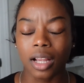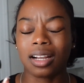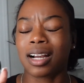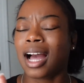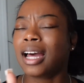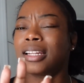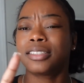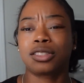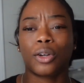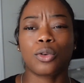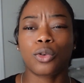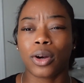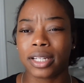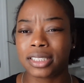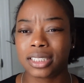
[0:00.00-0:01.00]
God is so
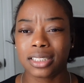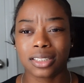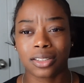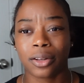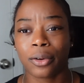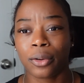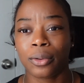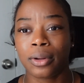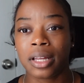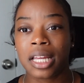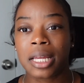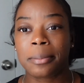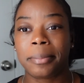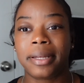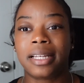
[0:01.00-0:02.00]
gracious though,
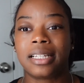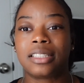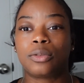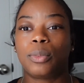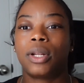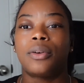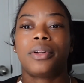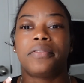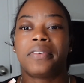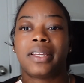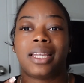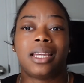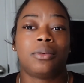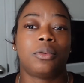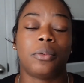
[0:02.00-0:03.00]
because we don't even
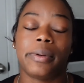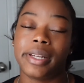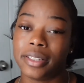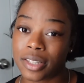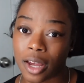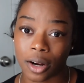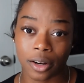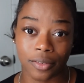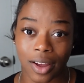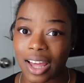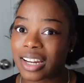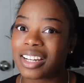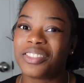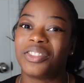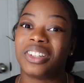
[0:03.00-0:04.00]
get what we deserve. I
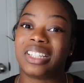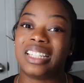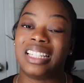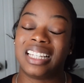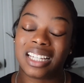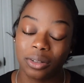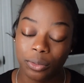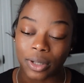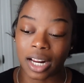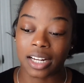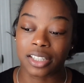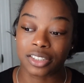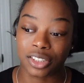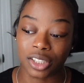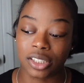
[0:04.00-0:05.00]
didn't even get what I
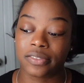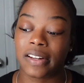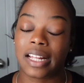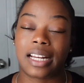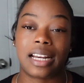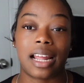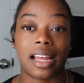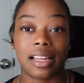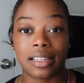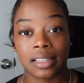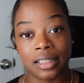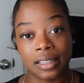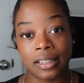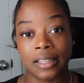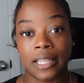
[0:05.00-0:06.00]
deserved out of that.
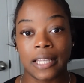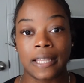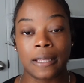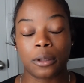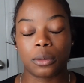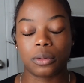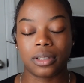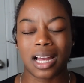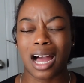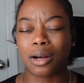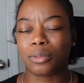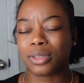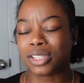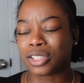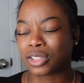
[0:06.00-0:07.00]

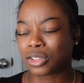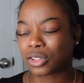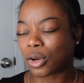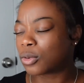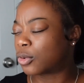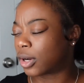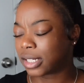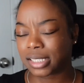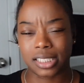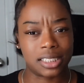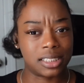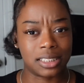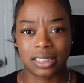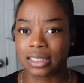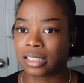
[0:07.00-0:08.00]
God was so
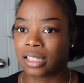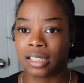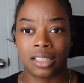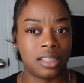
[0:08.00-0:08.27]
gracious.